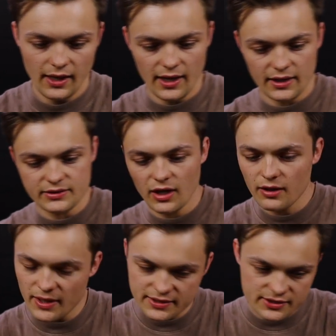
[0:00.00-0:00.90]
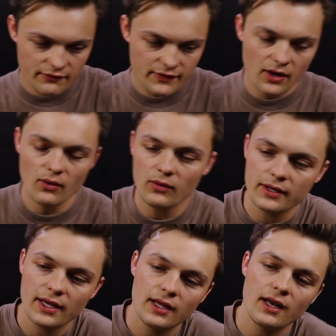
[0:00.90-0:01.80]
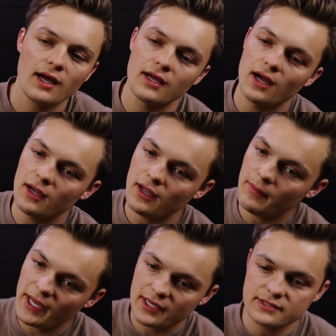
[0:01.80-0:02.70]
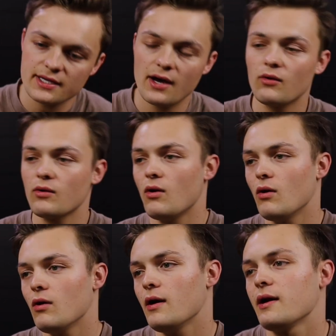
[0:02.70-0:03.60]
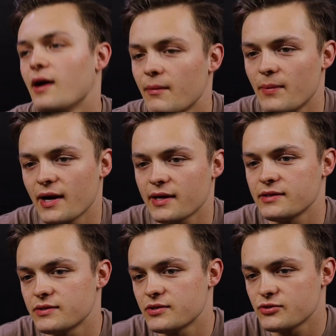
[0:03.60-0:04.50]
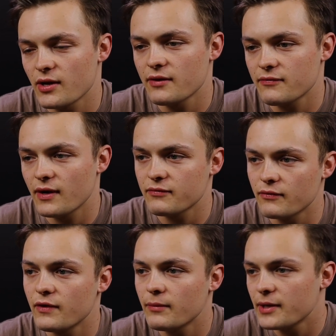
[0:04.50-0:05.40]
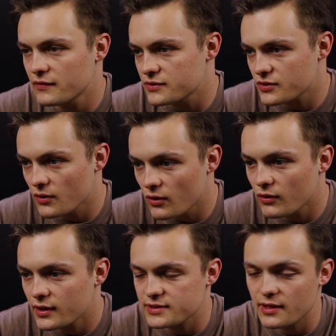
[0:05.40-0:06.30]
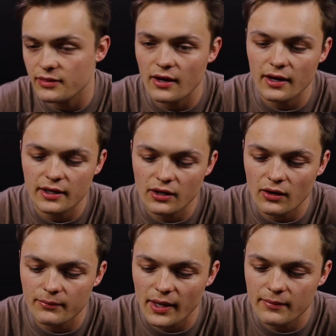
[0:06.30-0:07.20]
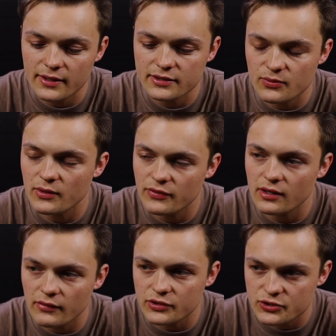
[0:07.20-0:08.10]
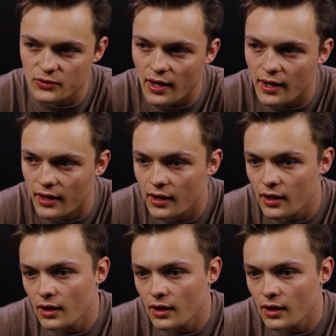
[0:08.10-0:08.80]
I dug myself that hole again. I got back into alcohol. I got back into trying to find fulfillment in this girl, because I thought, you know, maybe it's worth another try.